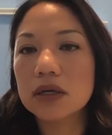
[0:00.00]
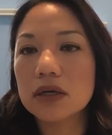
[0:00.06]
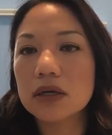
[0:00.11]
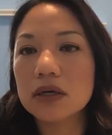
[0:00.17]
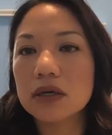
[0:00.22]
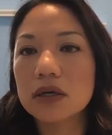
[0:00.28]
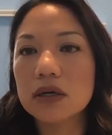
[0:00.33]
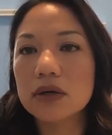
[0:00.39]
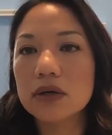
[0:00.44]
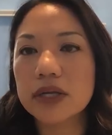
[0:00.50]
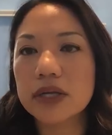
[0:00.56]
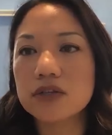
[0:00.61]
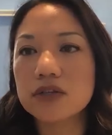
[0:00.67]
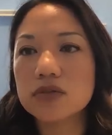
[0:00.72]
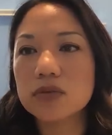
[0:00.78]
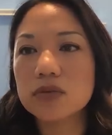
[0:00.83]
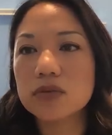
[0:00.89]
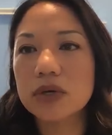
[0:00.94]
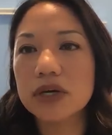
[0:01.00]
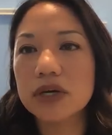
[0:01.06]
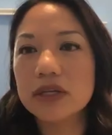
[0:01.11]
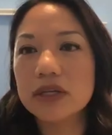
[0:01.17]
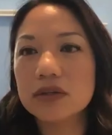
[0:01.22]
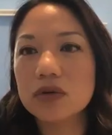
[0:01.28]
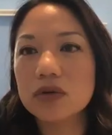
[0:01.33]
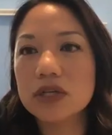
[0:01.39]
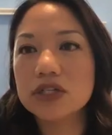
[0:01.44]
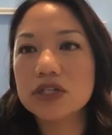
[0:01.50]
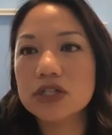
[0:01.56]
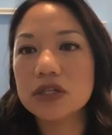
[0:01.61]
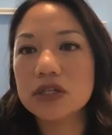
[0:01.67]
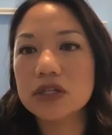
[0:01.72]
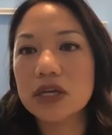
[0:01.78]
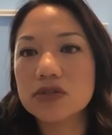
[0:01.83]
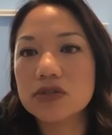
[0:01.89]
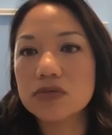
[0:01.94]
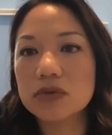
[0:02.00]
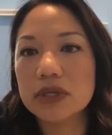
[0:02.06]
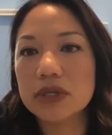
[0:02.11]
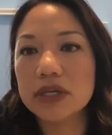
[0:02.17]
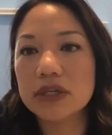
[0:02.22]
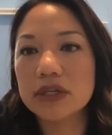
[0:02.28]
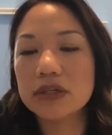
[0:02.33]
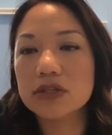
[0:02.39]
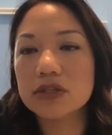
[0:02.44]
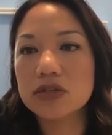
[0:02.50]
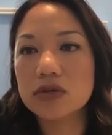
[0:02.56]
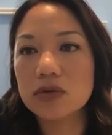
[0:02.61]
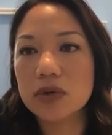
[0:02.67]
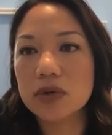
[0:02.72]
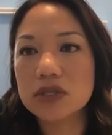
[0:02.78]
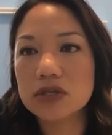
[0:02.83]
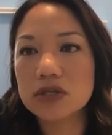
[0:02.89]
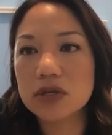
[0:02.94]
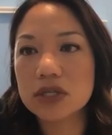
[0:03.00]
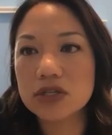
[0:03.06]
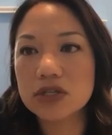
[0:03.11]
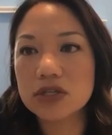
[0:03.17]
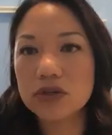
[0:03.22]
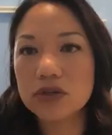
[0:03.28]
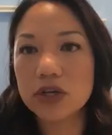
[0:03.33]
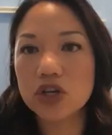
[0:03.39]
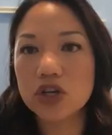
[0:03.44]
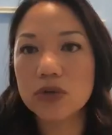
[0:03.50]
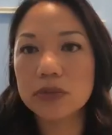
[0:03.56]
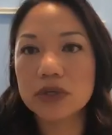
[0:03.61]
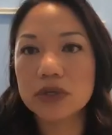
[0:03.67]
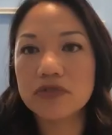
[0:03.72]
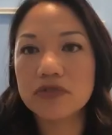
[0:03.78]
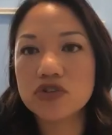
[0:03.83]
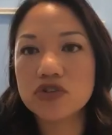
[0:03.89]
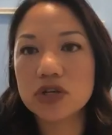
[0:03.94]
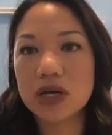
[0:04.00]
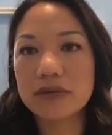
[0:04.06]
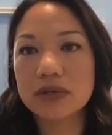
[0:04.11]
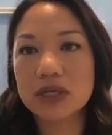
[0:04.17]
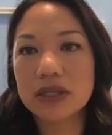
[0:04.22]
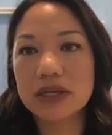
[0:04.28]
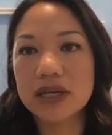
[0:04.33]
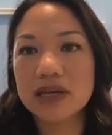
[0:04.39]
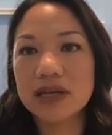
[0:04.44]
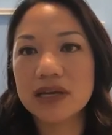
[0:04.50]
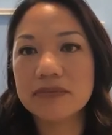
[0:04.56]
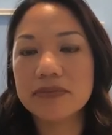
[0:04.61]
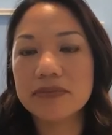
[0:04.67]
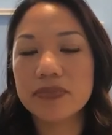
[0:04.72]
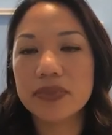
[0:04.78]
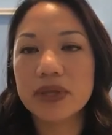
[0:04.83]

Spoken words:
Okay, there's one question that's related to what's considered a cumulative trauma claim.